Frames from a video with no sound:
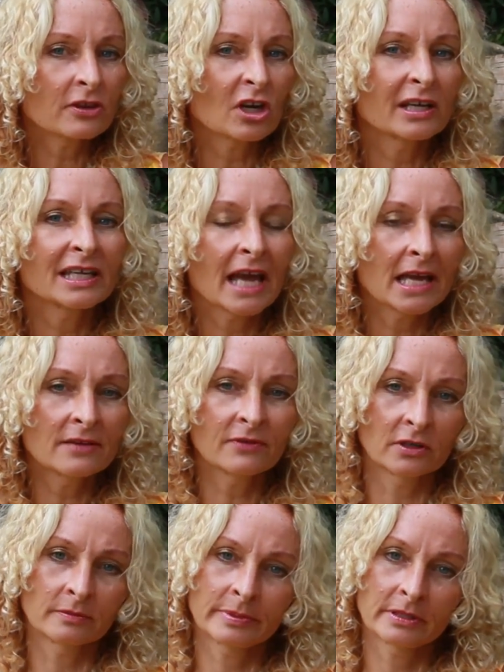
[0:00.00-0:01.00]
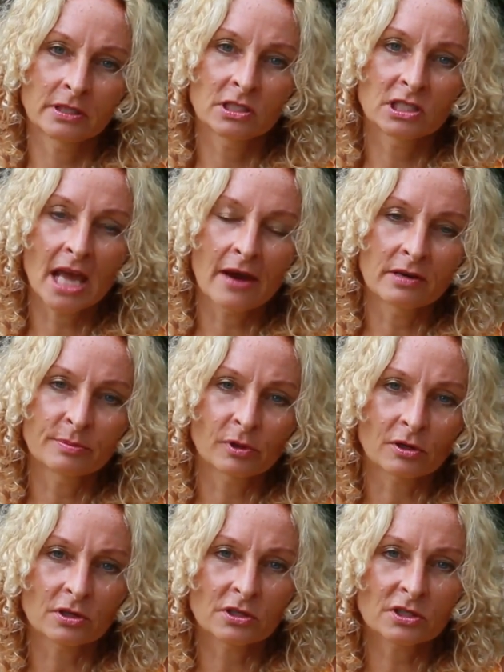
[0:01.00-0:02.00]
that I gave up dairy
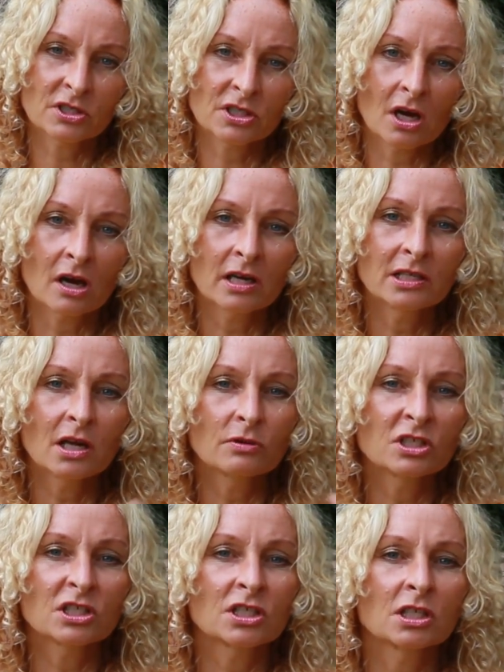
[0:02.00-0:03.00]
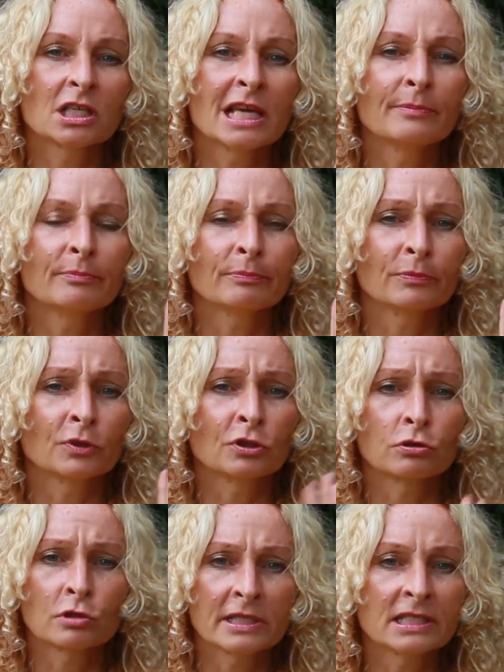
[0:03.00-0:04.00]
products, I noticed an
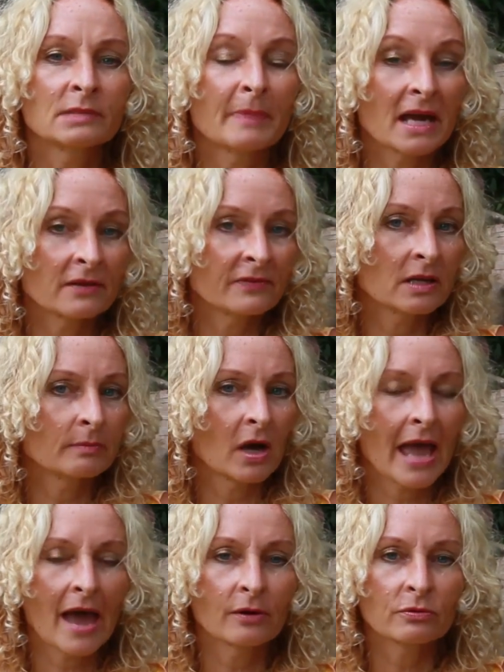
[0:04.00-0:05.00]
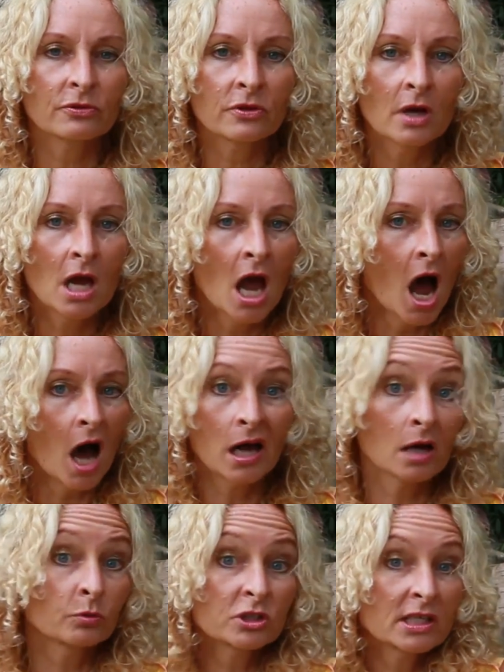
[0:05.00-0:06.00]
increased benefit in my health.
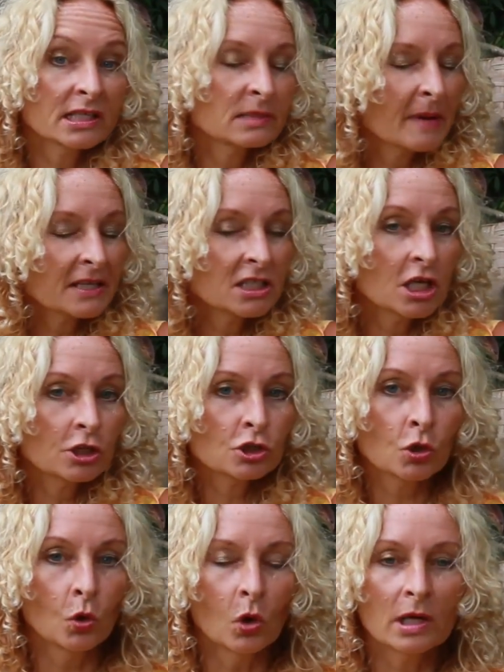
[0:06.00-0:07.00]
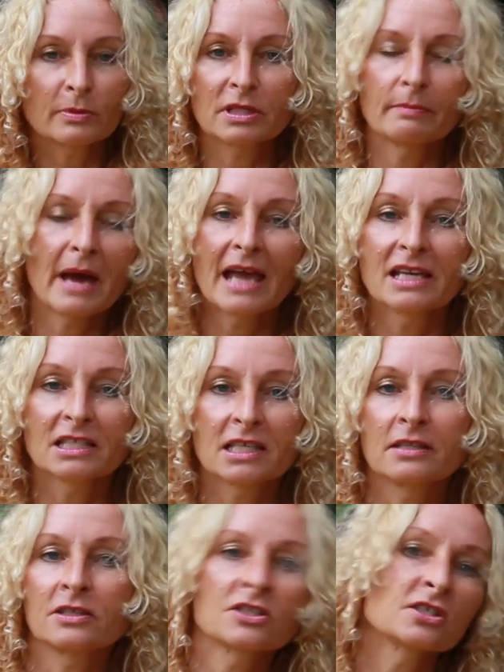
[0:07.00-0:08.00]
I wasn't expecting it at all. It was
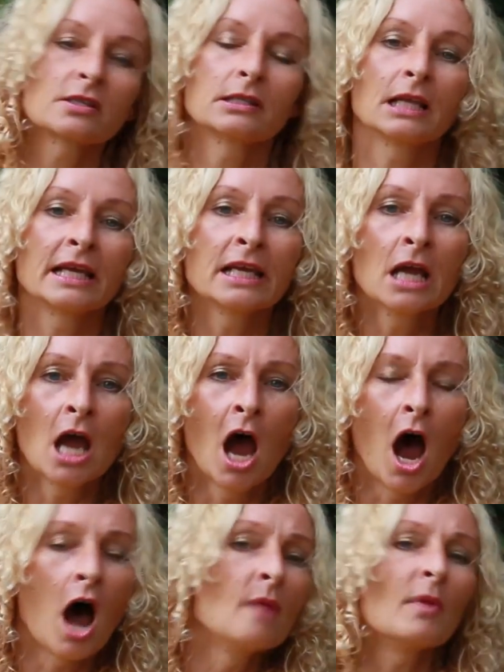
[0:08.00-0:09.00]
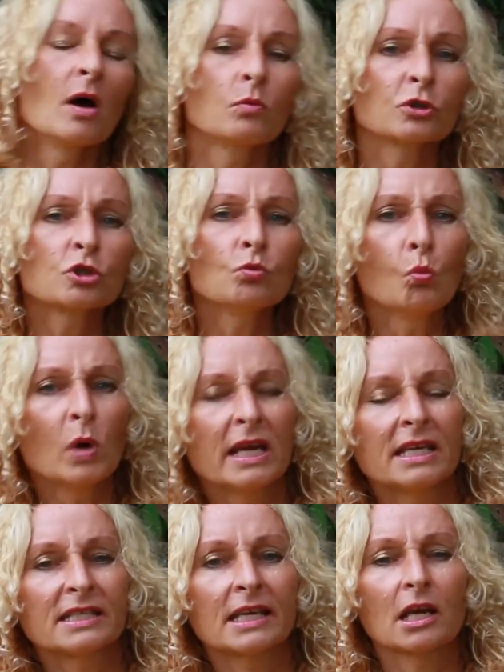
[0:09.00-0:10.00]
amazing that suddenly I wasn't
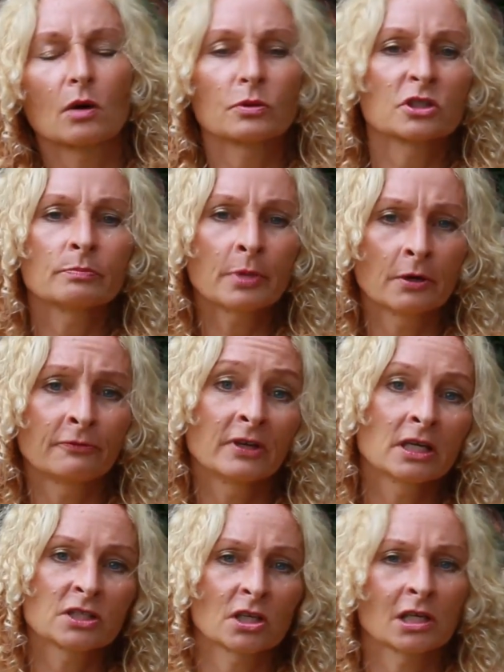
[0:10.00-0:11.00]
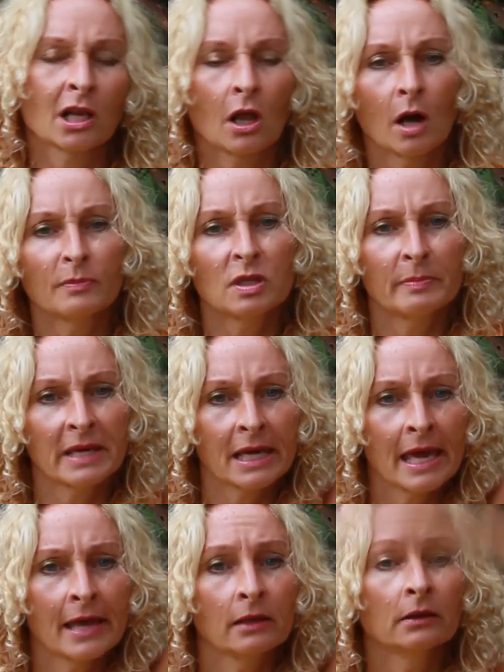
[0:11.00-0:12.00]
wheezing and I wasn't puffing as I climbed the big
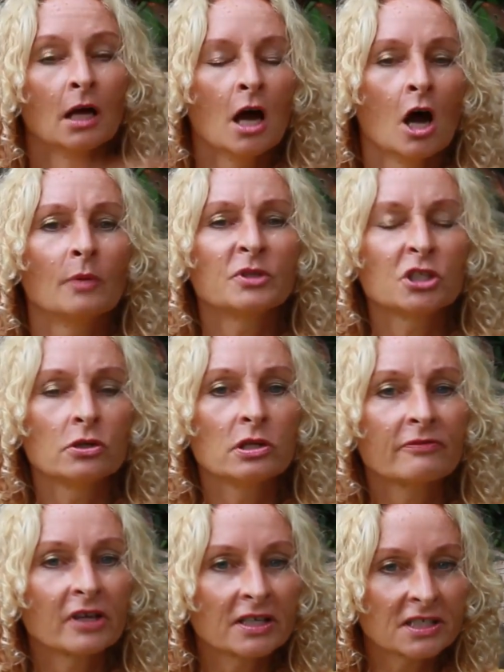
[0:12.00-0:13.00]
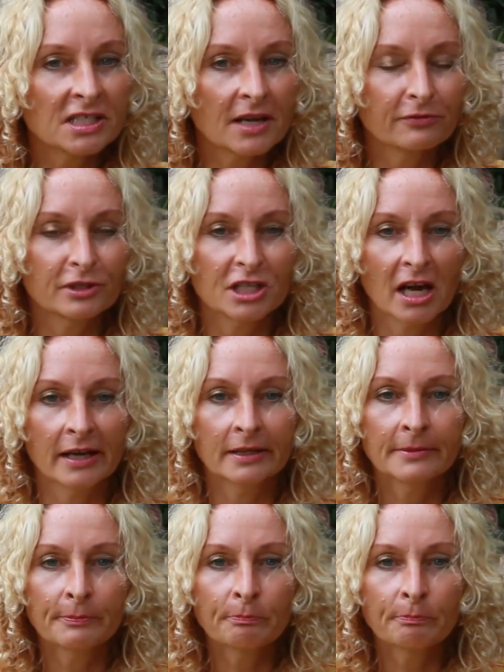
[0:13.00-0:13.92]
hill up to university every day.